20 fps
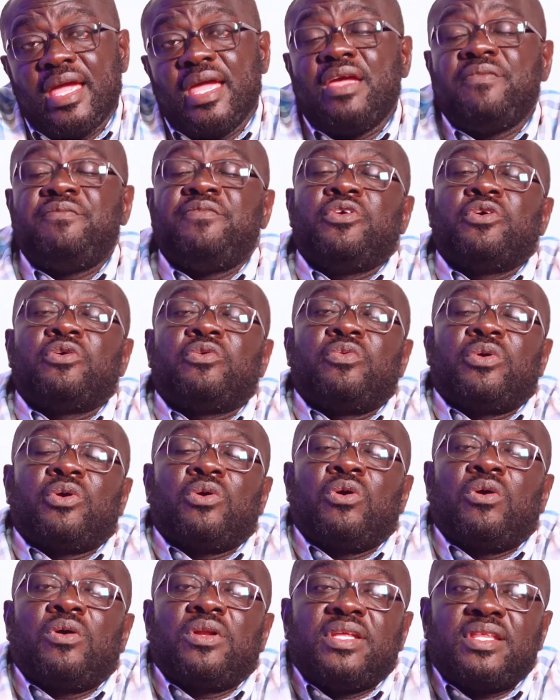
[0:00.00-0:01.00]
If you would
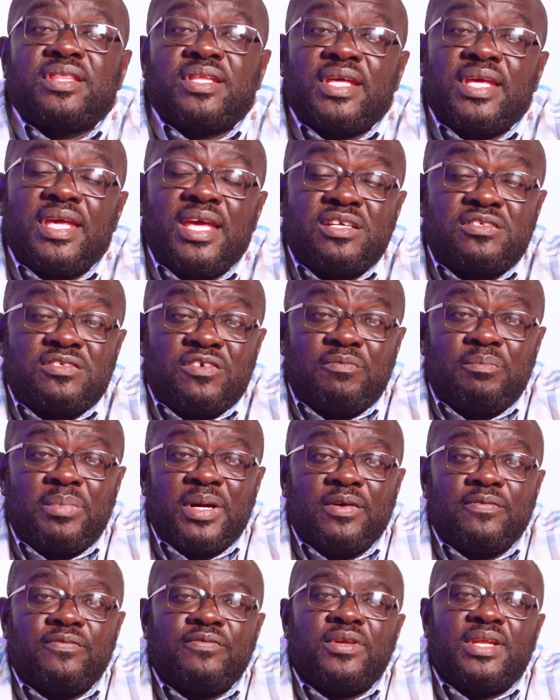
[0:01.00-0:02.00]
recall, in the case of
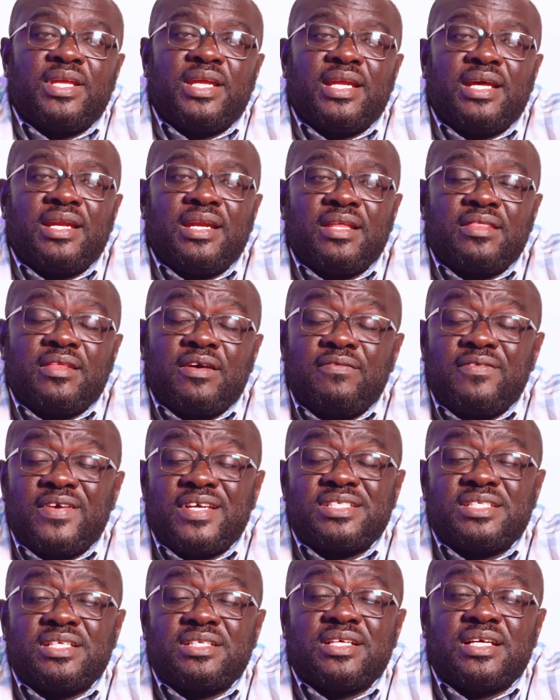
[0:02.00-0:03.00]
Banful and another
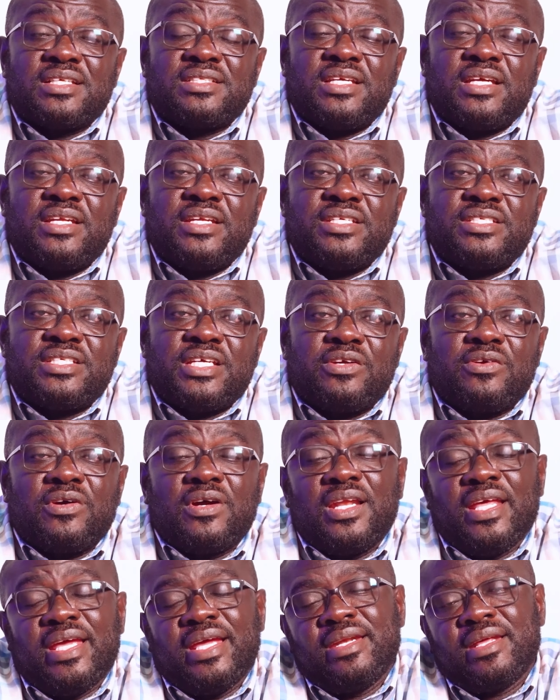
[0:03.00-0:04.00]
versus Attorney
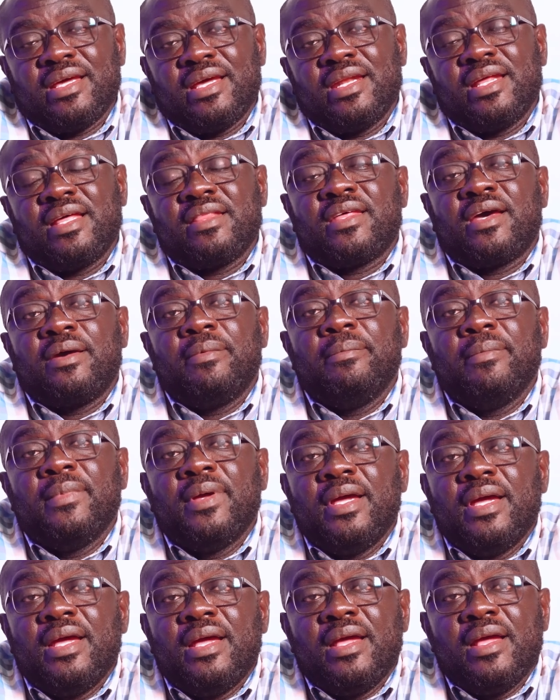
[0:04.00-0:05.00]
General and another,
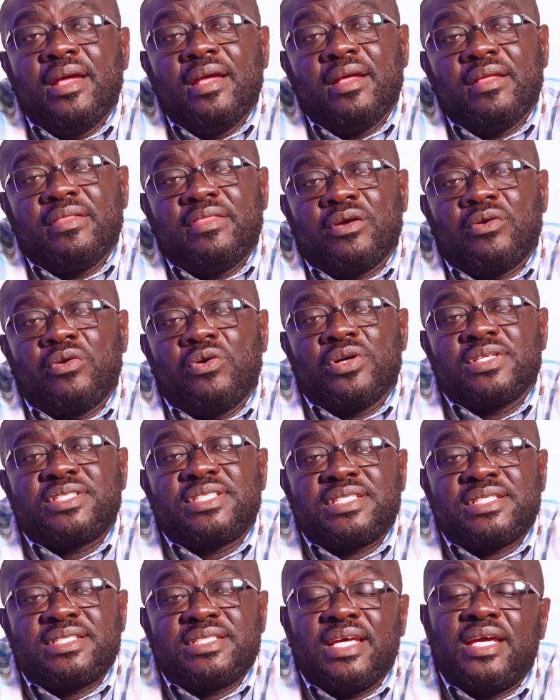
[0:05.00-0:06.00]
the court
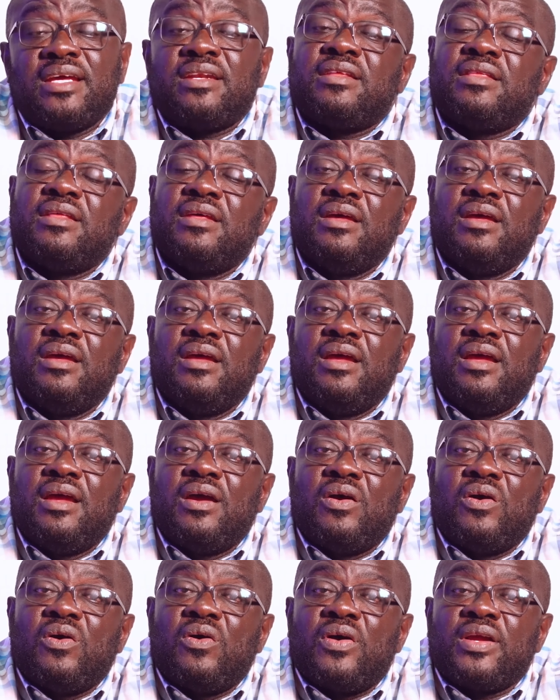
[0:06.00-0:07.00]
said
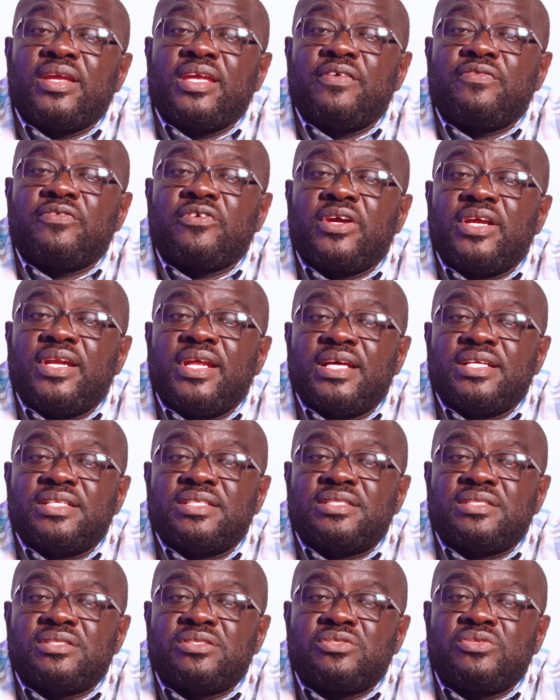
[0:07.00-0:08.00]
or gave
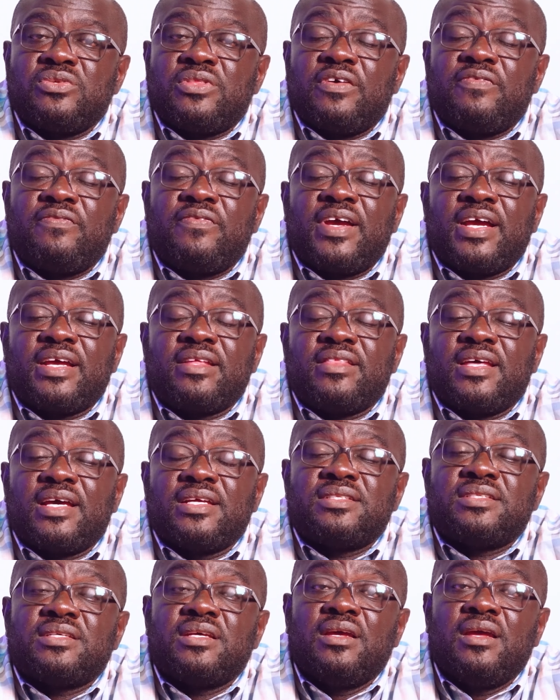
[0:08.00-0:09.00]
credence to the fact
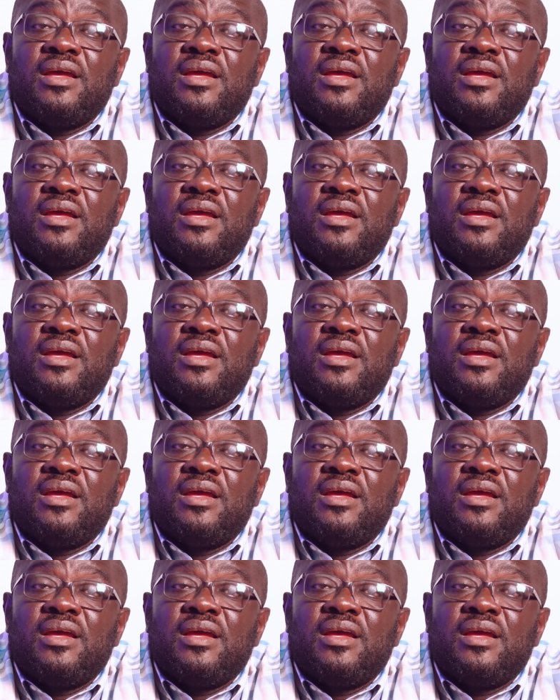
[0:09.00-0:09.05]
that